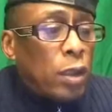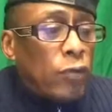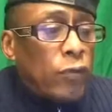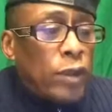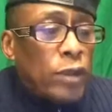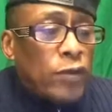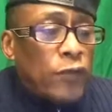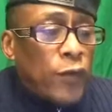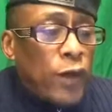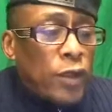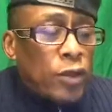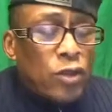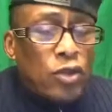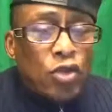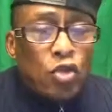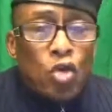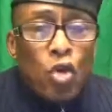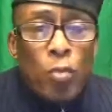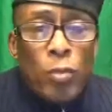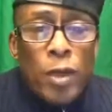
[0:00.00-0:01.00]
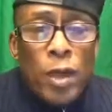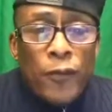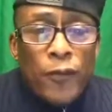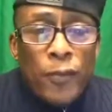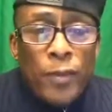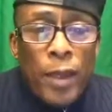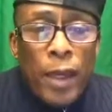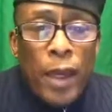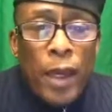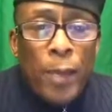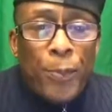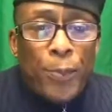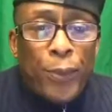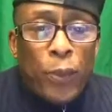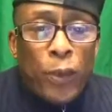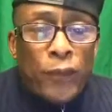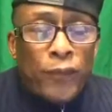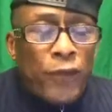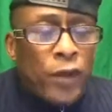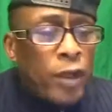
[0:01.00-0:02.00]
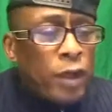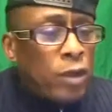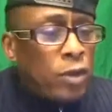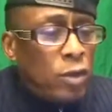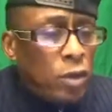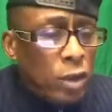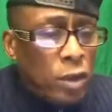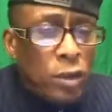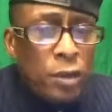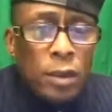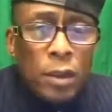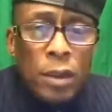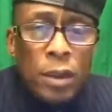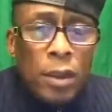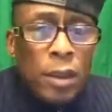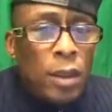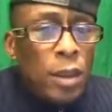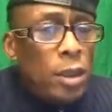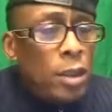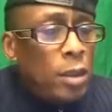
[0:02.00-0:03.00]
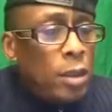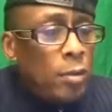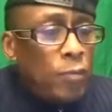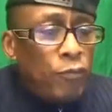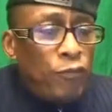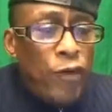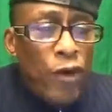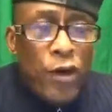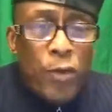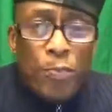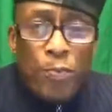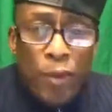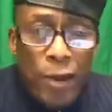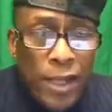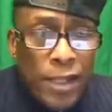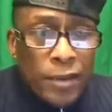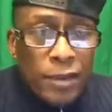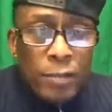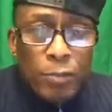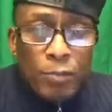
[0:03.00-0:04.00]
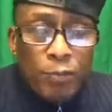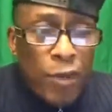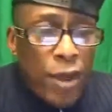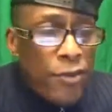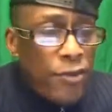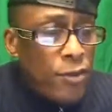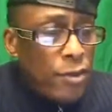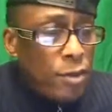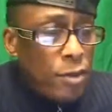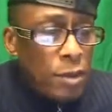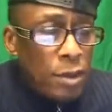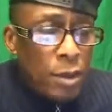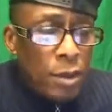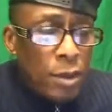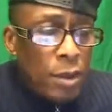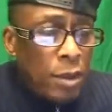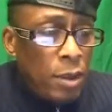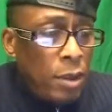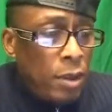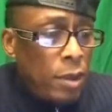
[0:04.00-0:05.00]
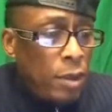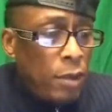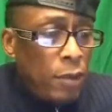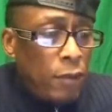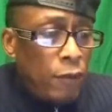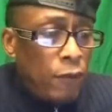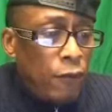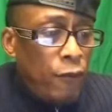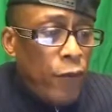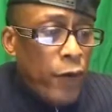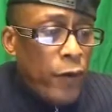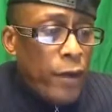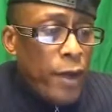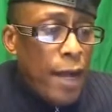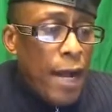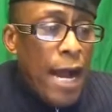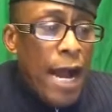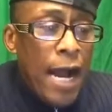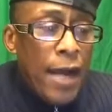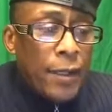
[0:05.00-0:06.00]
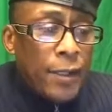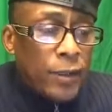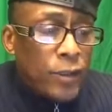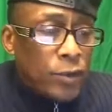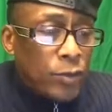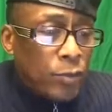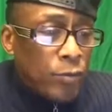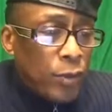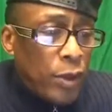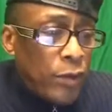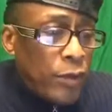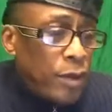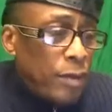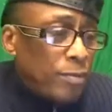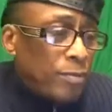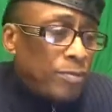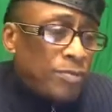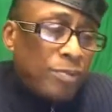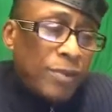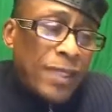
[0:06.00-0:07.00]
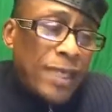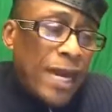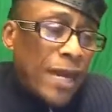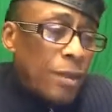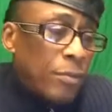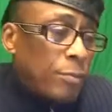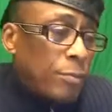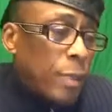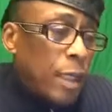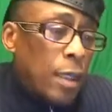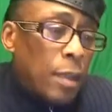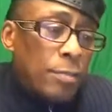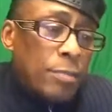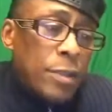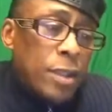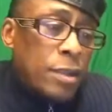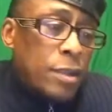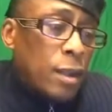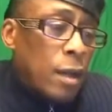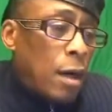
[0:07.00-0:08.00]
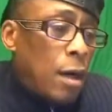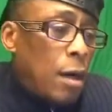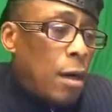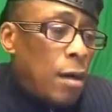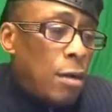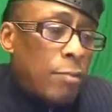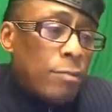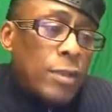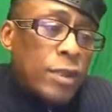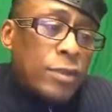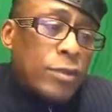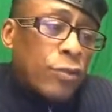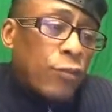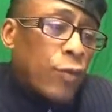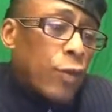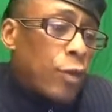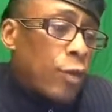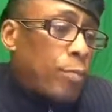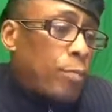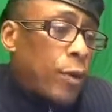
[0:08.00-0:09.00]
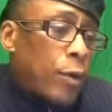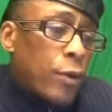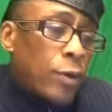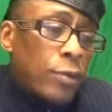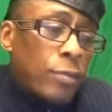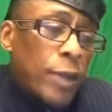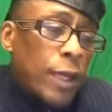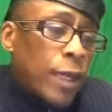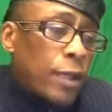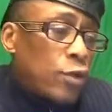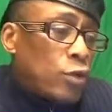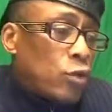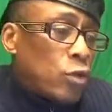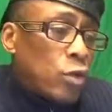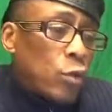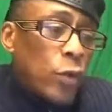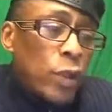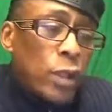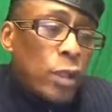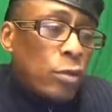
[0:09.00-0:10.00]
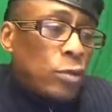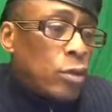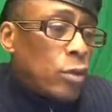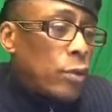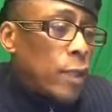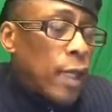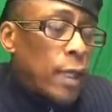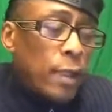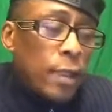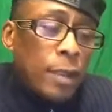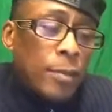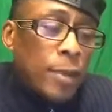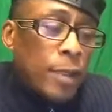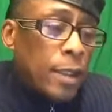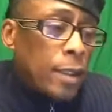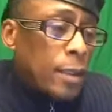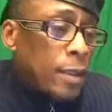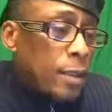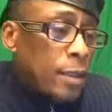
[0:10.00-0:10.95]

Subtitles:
reservation, scooped me up from the airport. Very good, very pleasant brother, very honest brother. Please, Mr. Real Birdman Jr., we don't do that here, man.